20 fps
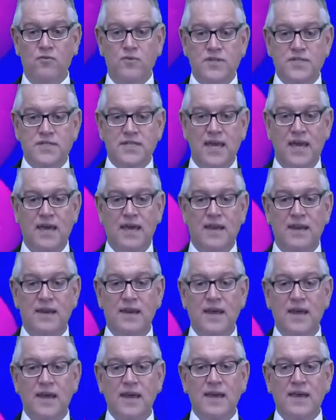we'll
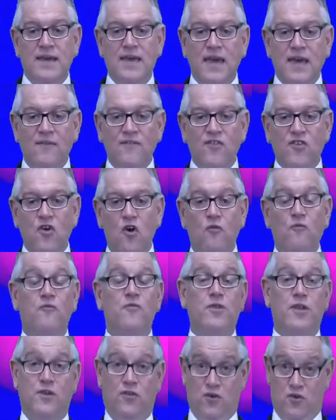send gifts,
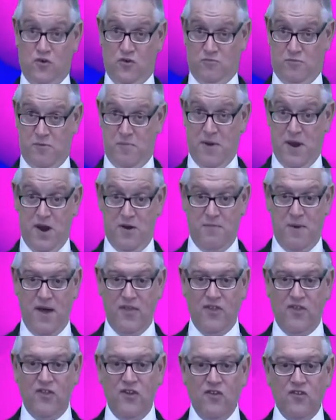hopefully those prepared by
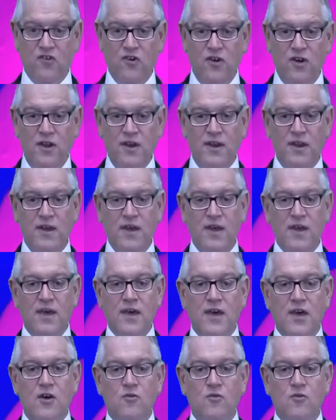the sisterhood.